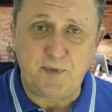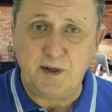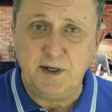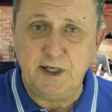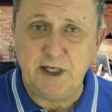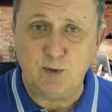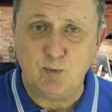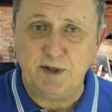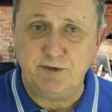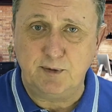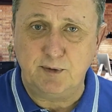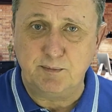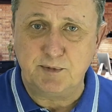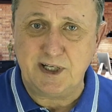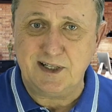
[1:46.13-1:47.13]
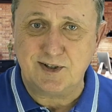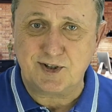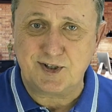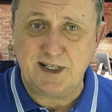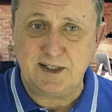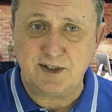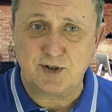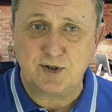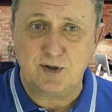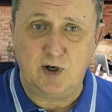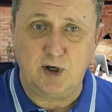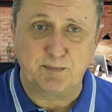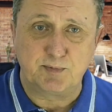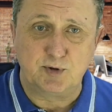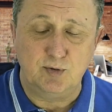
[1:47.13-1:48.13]
It went from 10 cents
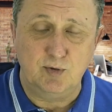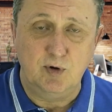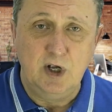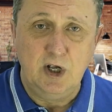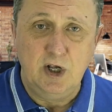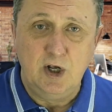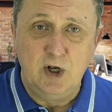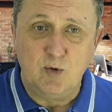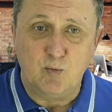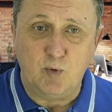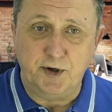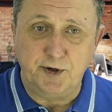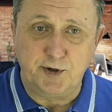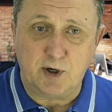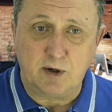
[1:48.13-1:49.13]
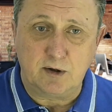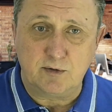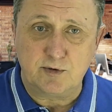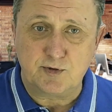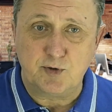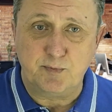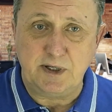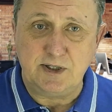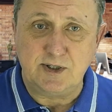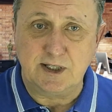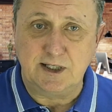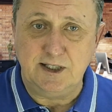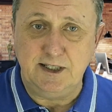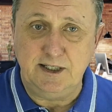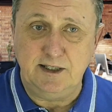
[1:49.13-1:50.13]
up to $1, so
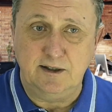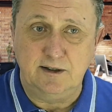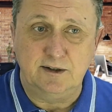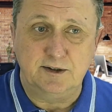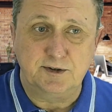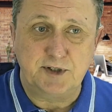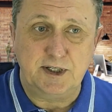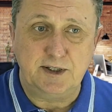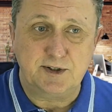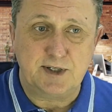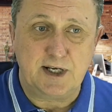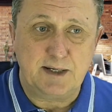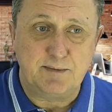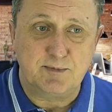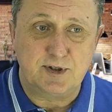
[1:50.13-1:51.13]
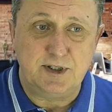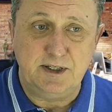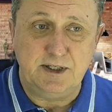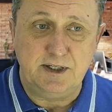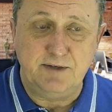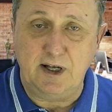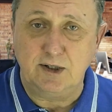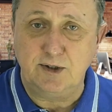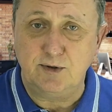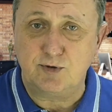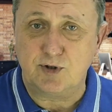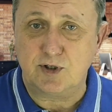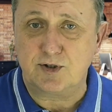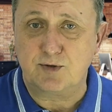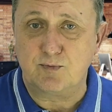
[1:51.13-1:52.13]
basically 10 times the value
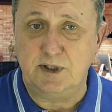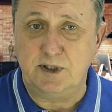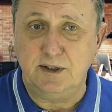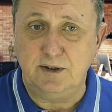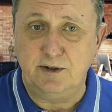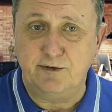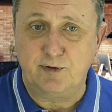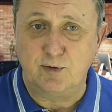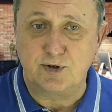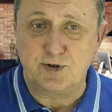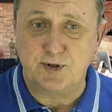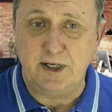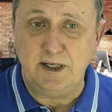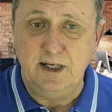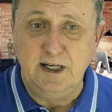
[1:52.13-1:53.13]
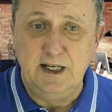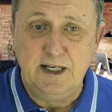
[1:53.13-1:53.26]
just within the first day.